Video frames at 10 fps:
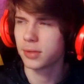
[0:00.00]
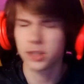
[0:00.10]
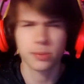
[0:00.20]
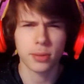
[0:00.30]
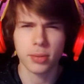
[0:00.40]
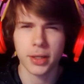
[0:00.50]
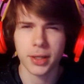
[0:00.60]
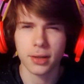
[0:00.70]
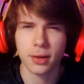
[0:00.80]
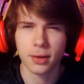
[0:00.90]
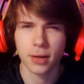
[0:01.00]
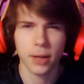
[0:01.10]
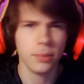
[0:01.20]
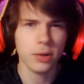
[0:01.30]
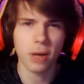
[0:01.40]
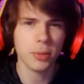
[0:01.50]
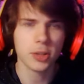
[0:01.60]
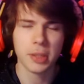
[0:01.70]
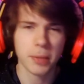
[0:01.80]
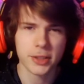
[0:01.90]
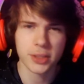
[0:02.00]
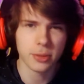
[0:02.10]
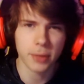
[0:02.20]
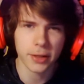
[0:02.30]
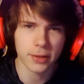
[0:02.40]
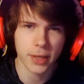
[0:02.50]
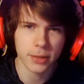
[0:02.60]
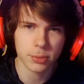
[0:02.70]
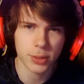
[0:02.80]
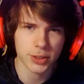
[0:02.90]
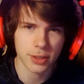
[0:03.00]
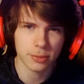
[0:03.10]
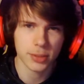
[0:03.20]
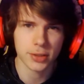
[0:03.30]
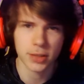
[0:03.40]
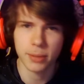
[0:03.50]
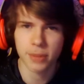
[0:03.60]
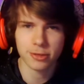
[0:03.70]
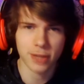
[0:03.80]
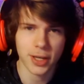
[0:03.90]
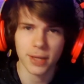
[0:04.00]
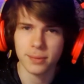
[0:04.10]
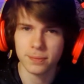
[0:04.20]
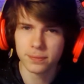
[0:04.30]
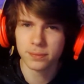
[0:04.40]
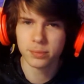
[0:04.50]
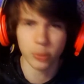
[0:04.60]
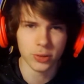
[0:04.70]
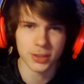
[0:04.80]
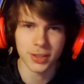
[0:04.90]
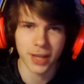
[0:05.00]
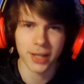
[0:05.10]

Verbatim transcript: That's probably it. I, mo I mostly play single player games myself because I'm a fucking pussy and